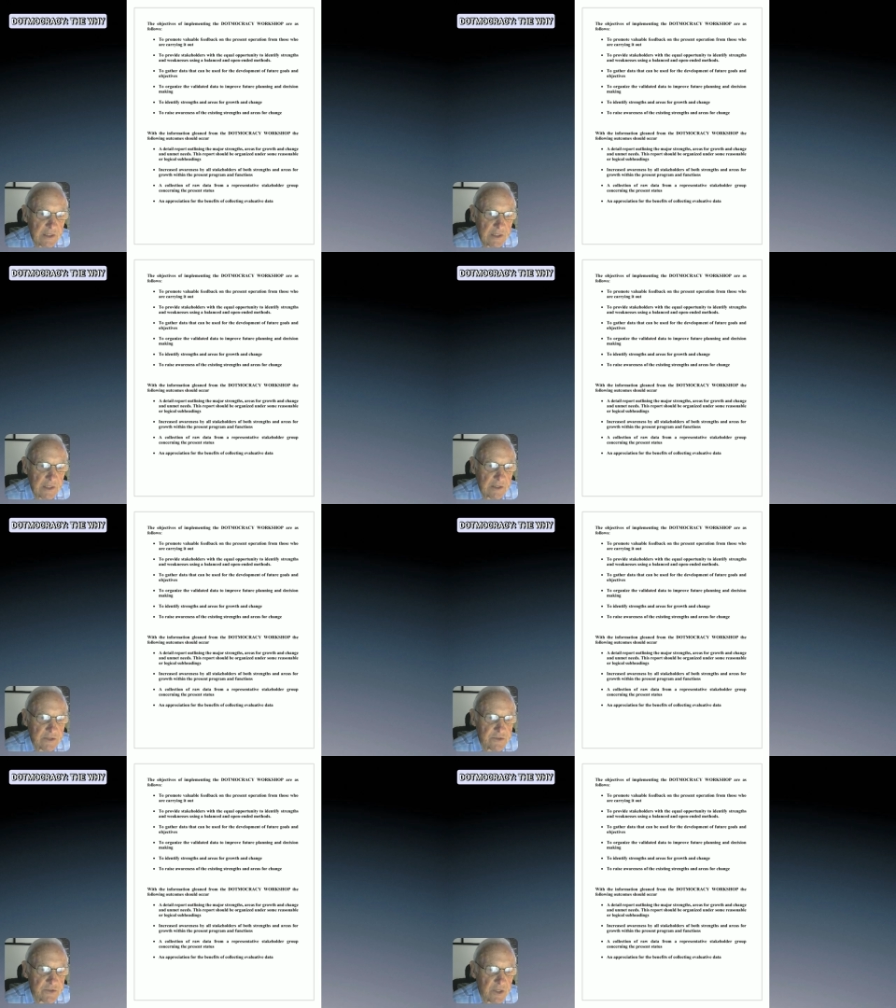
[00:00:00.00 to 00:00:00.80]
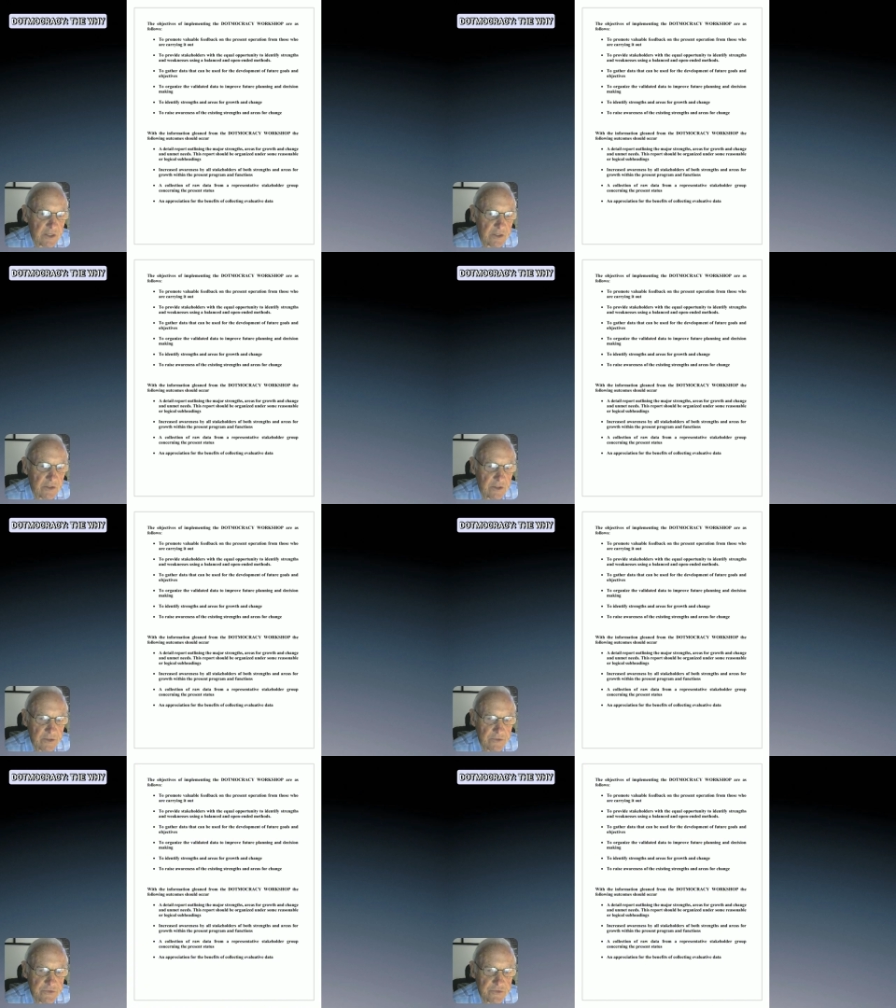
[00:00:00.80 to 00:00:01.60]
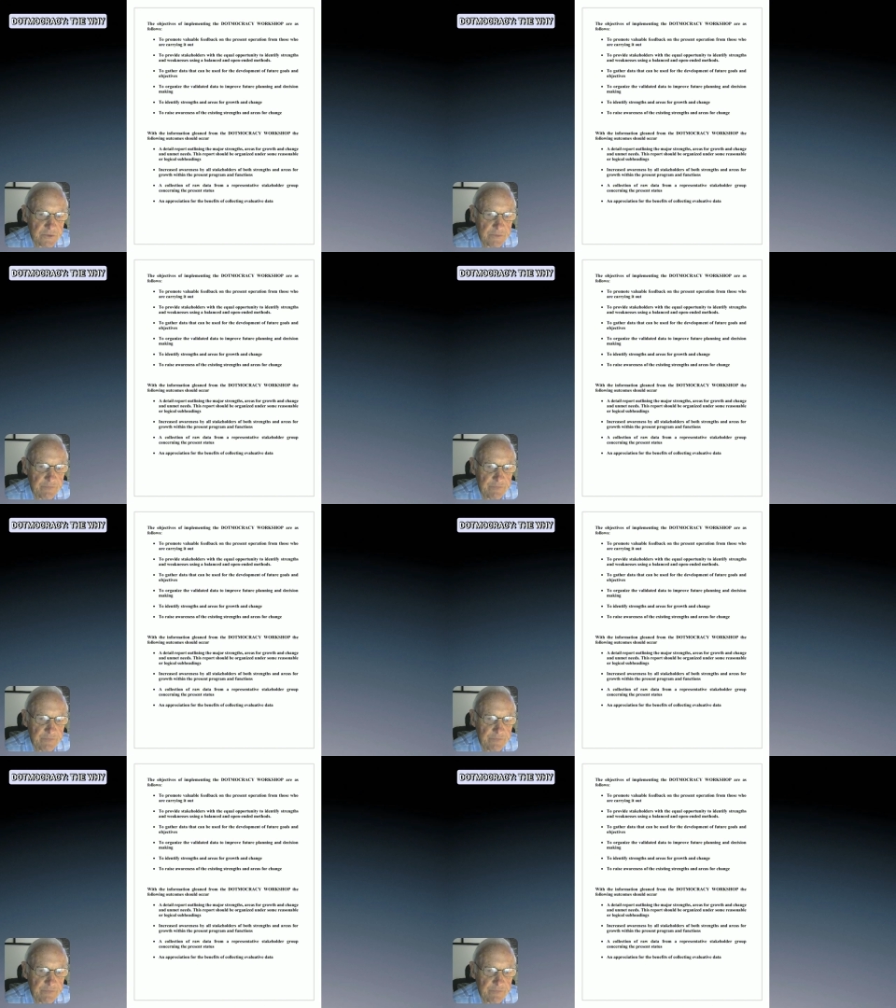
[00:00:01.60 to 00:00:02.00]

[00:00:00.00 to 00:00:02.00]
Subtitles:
and it's not lost.